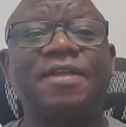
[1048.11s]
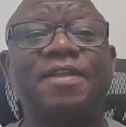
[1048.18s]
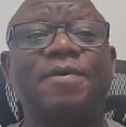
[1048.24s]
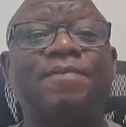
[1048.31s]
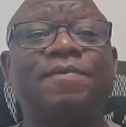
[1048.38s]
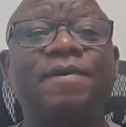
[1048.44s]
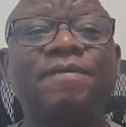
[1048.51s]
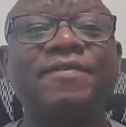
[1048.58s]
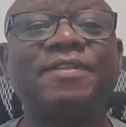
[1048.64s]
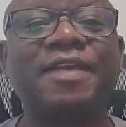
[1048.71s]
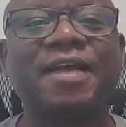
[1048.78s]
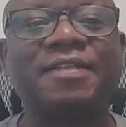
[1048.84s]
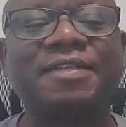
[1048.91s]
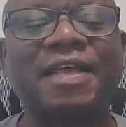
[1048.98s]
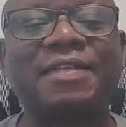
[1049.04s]
The profit
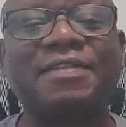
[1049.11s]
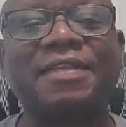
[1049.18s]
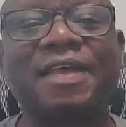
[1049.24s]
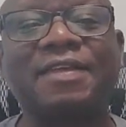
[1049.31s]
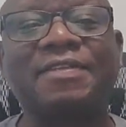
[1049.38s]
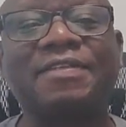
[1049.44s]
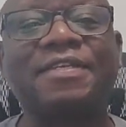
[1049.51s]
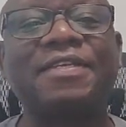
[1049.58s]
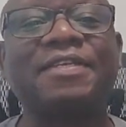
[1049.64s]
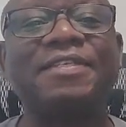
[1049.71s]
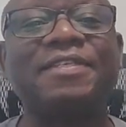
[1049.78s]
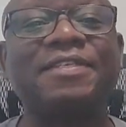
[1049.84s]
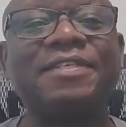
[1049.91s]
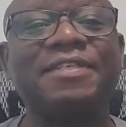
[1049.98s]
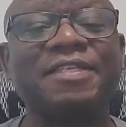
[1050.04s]
after tax
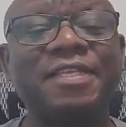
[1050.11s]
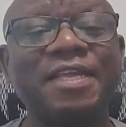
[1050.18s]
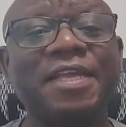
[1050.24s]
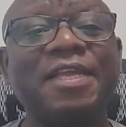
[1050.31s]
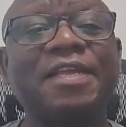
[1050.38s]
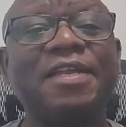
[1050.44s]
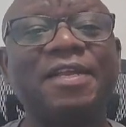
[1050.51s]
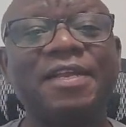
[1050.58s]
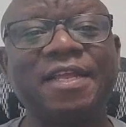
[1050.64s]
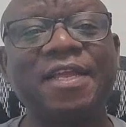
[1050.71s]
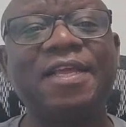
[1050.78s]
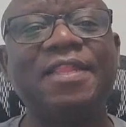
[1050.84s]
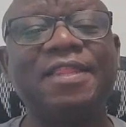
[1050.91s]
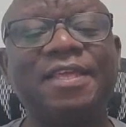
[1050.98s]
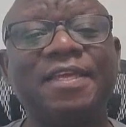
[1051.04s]
is the
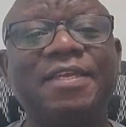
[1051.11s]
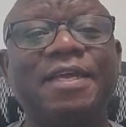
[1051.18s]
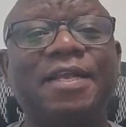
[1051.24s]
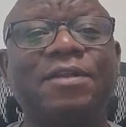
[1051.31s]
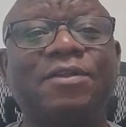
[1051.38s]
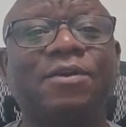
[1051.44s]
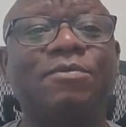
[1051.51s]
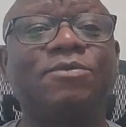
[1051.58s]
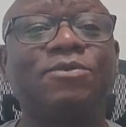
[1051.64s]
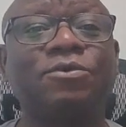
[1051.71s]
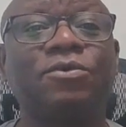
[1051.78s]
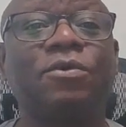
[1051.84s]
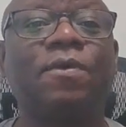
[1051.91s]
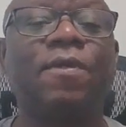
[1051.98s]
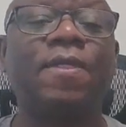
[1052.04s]
real thing that comes to
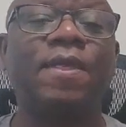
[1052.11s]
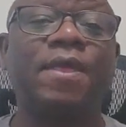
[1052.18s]
you.